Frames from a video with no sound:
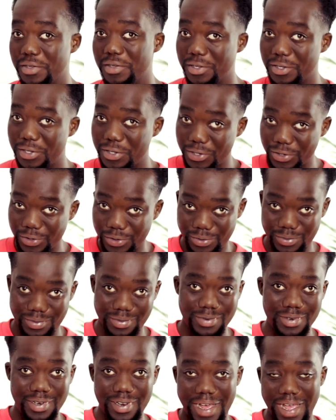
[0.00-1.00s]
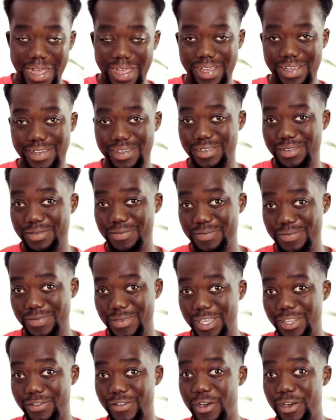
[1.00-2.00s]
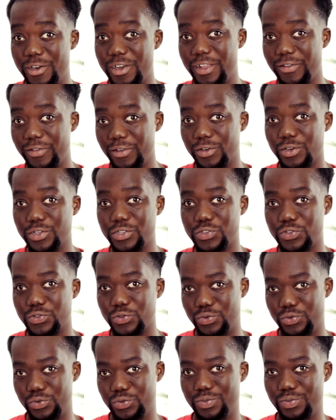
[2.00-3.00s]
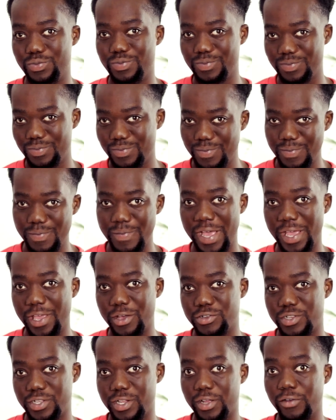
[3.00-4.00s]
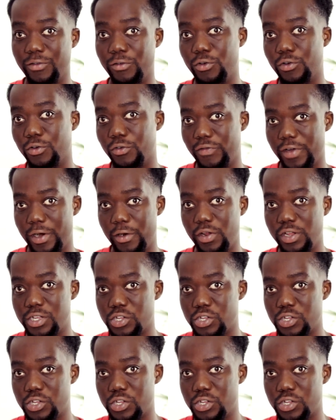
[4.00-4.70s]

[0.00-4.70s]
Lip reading: So, like, it's very difficult to make your stuff go very